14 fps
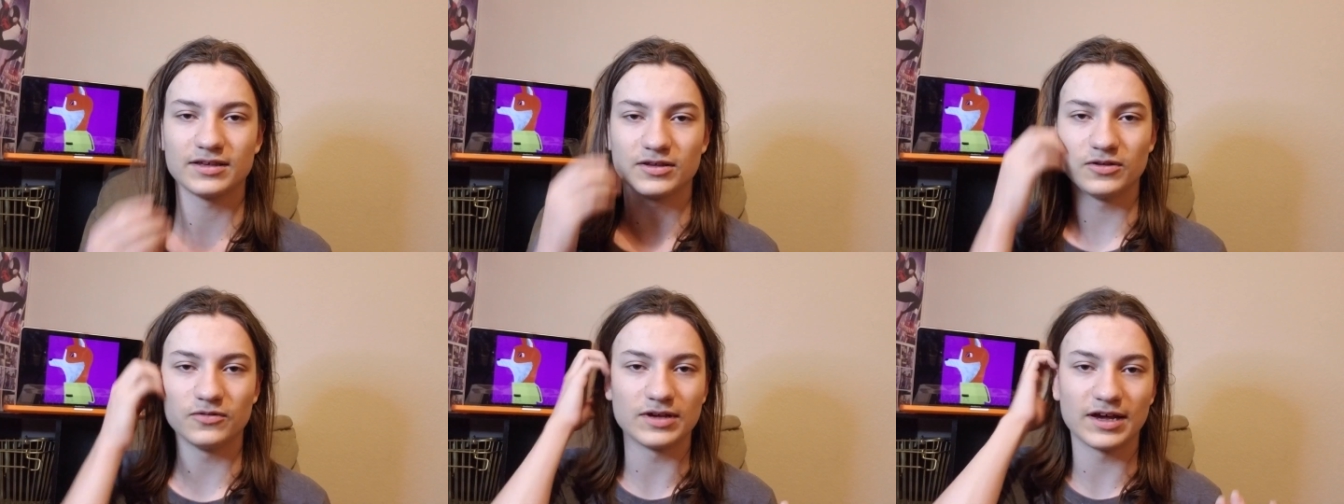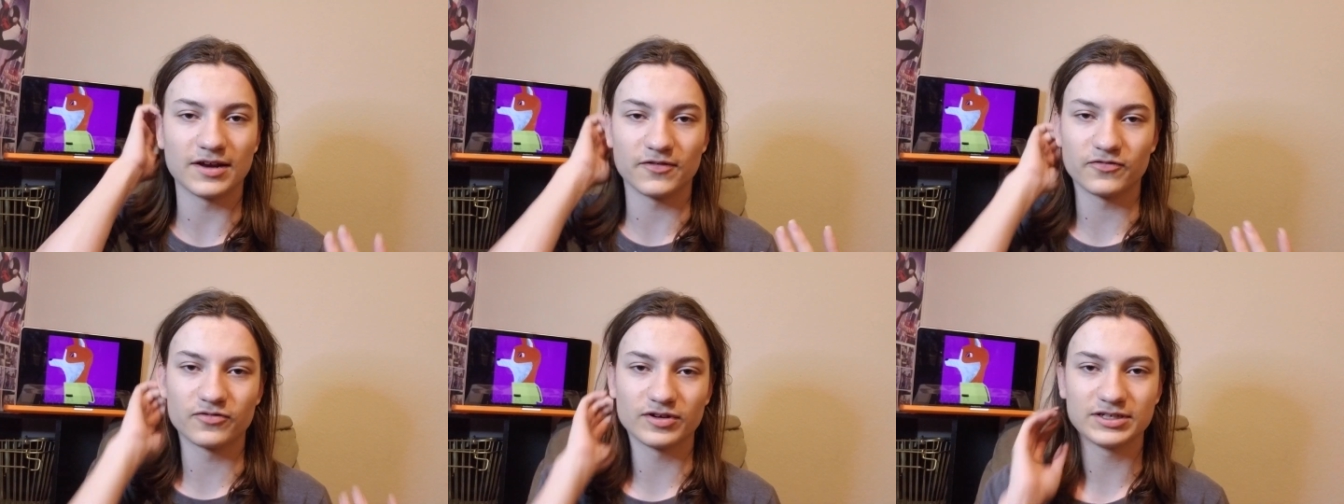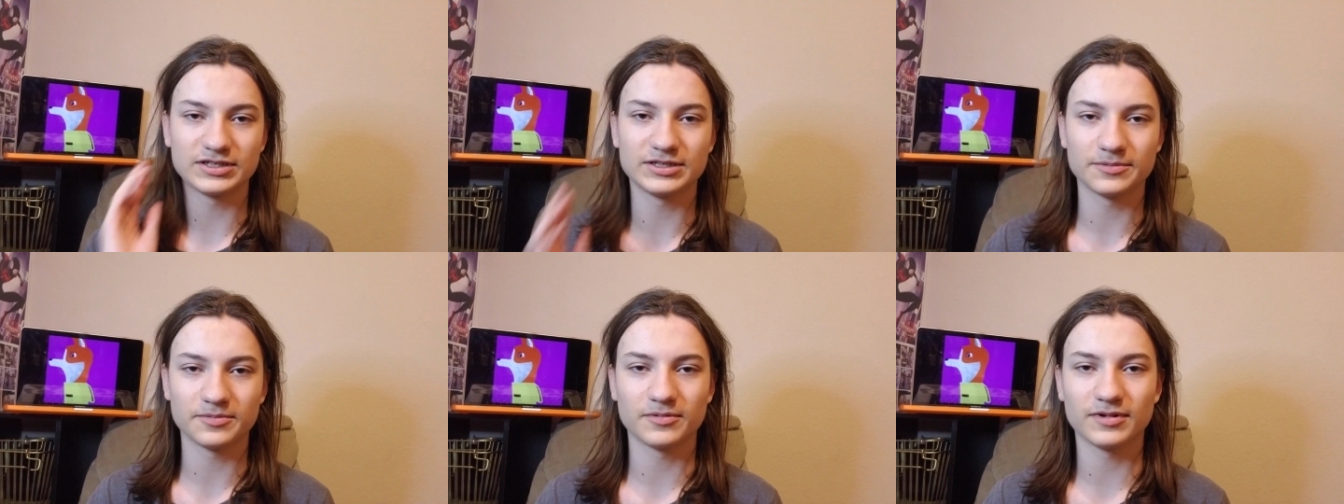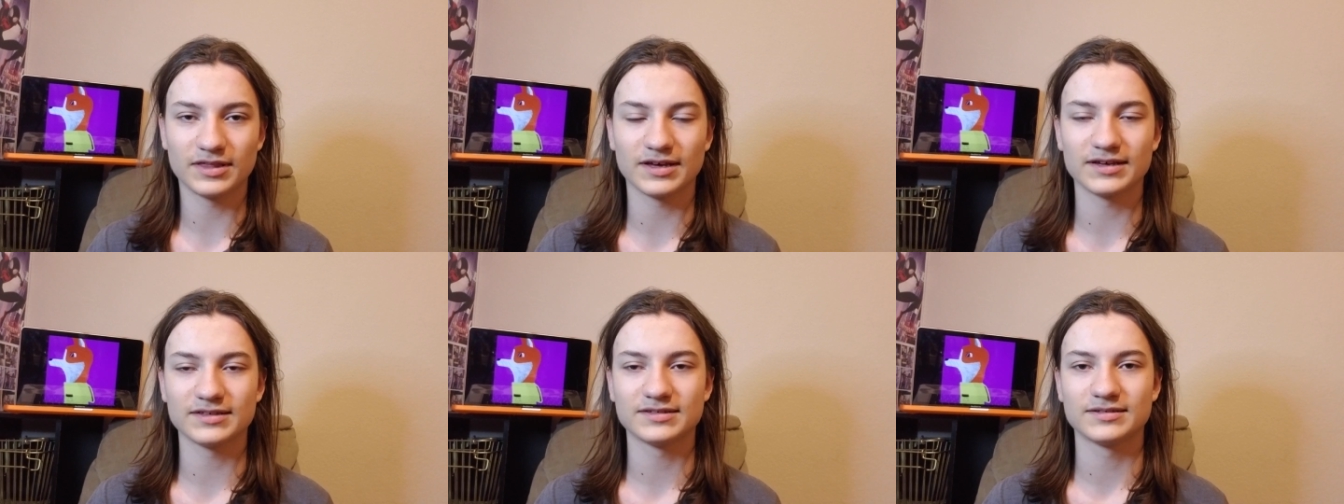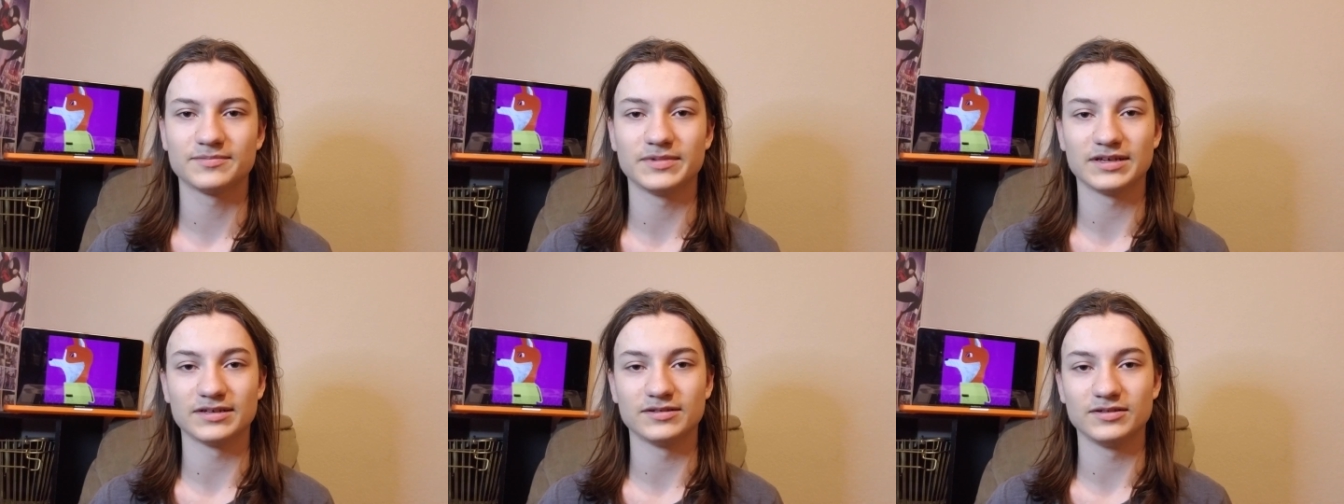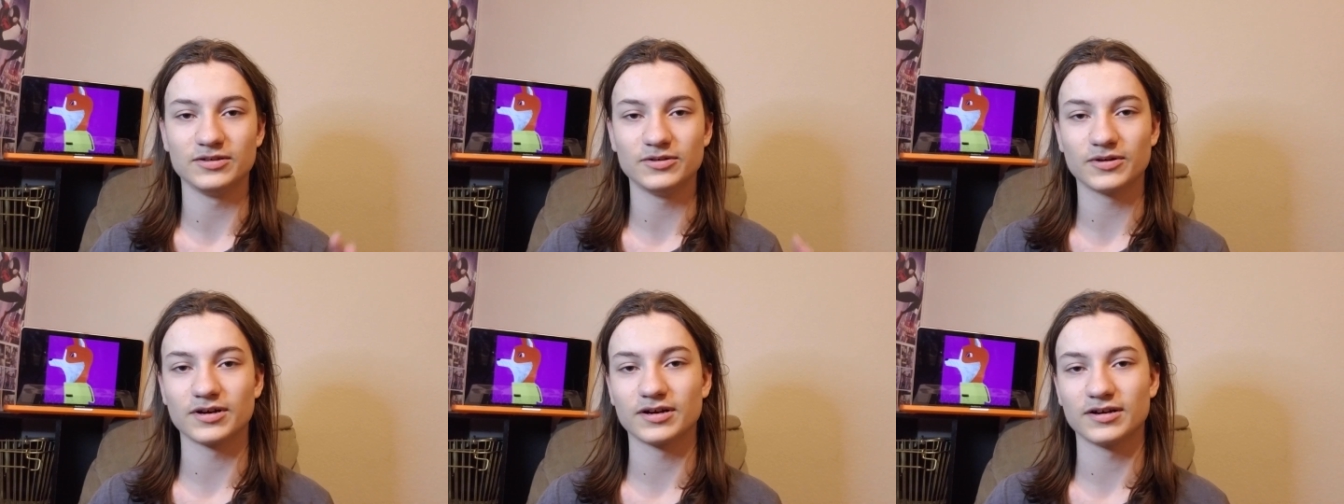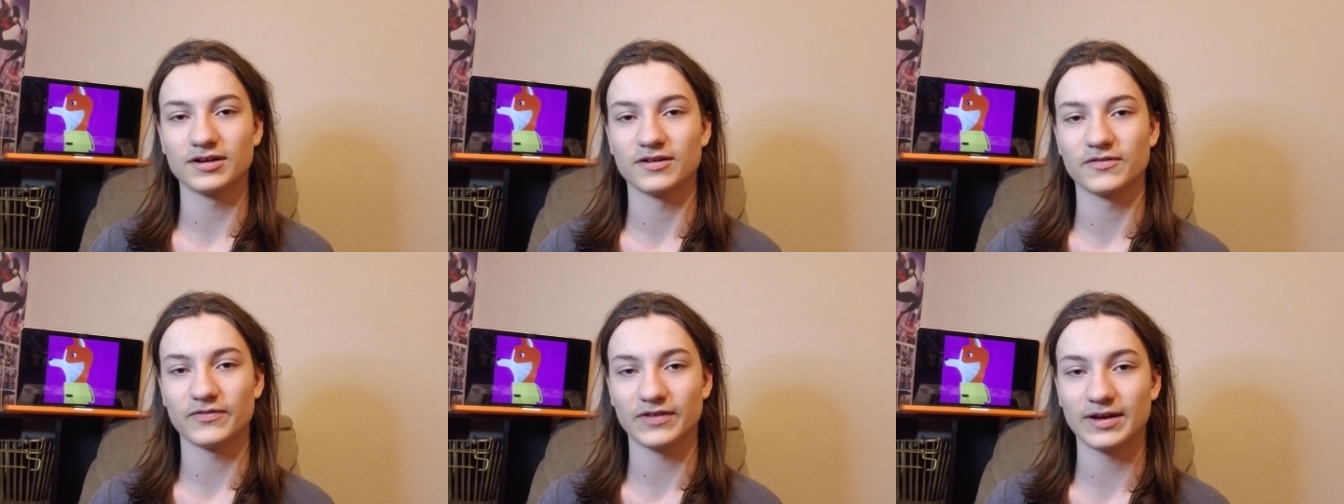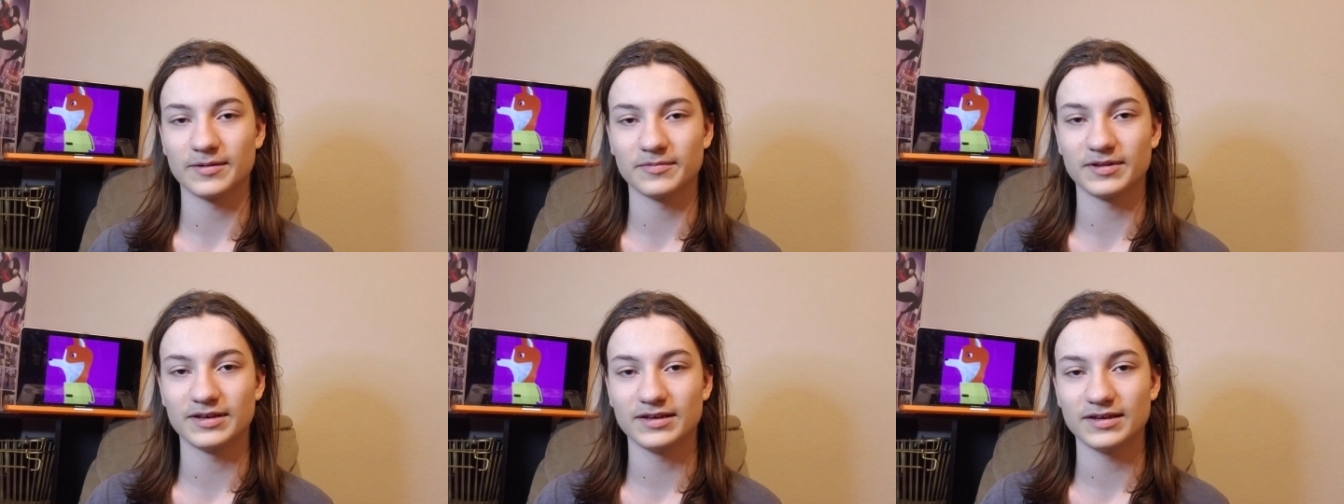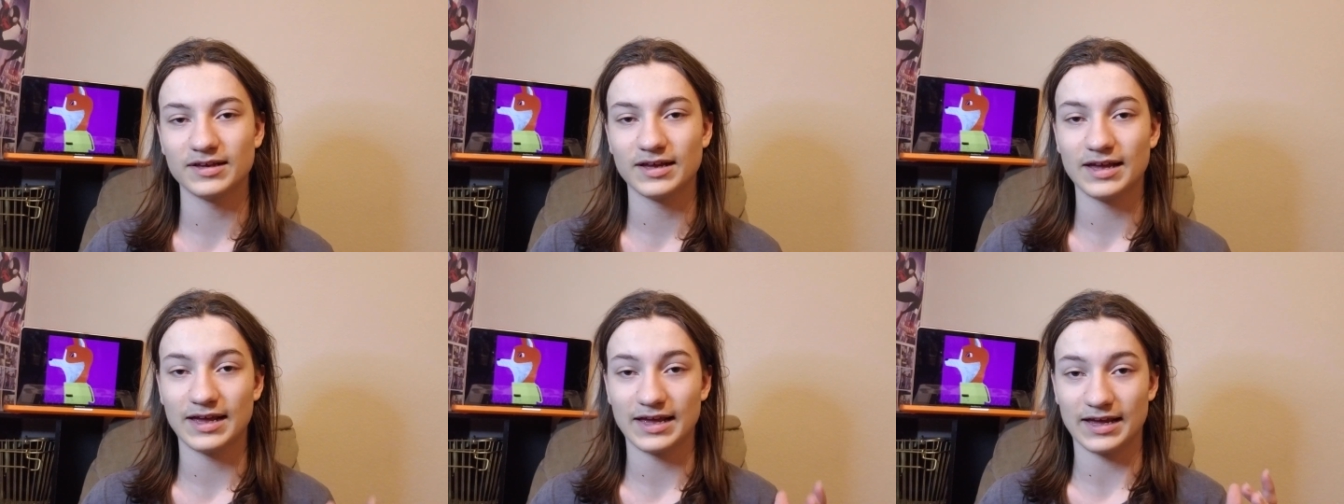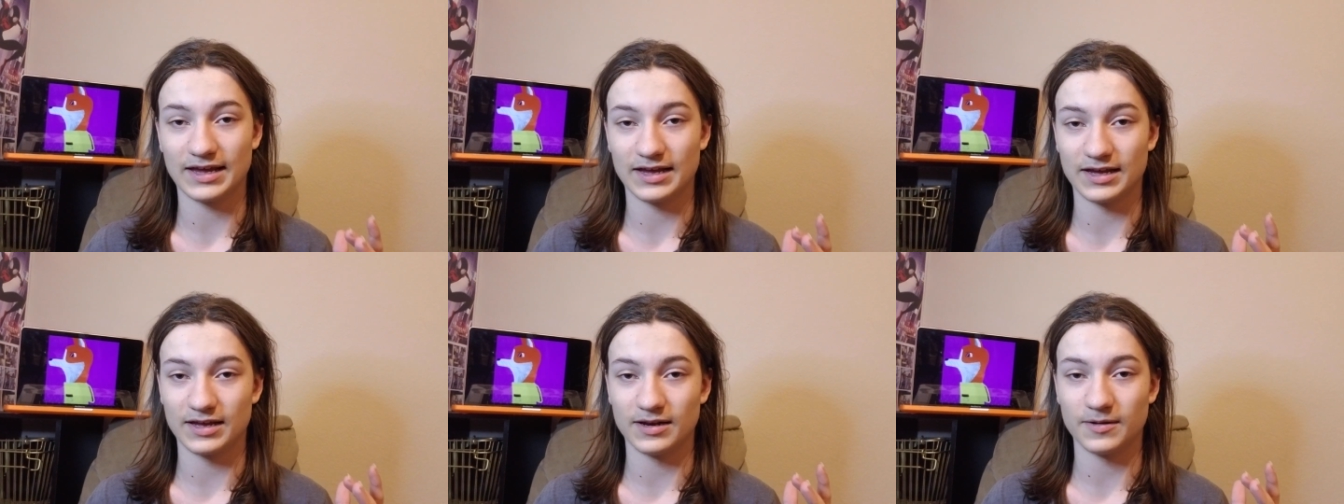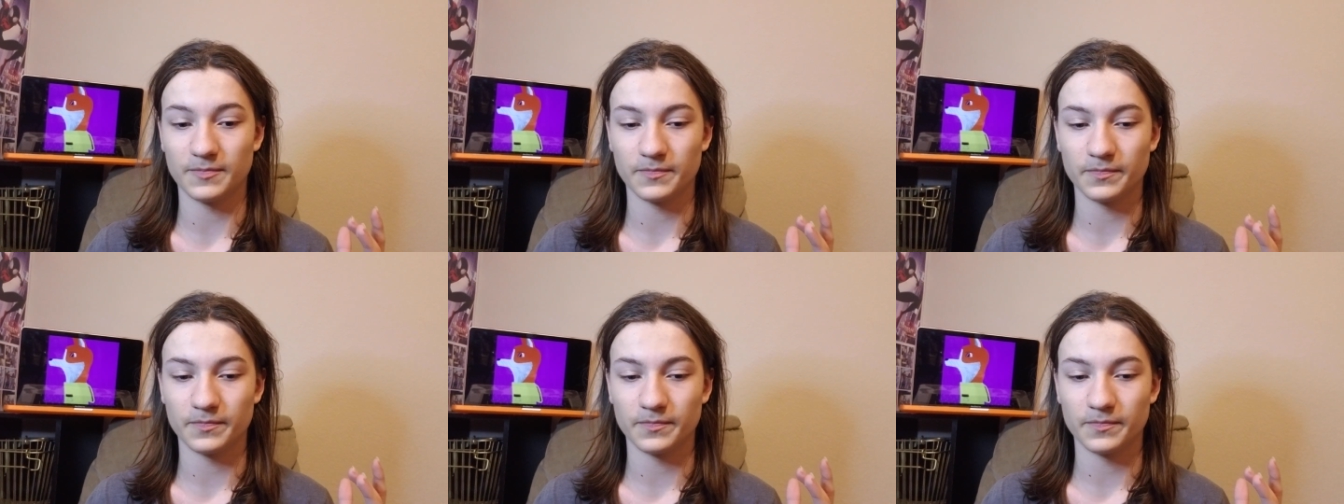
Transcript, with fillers: you've got a friendship with us because you are in our family and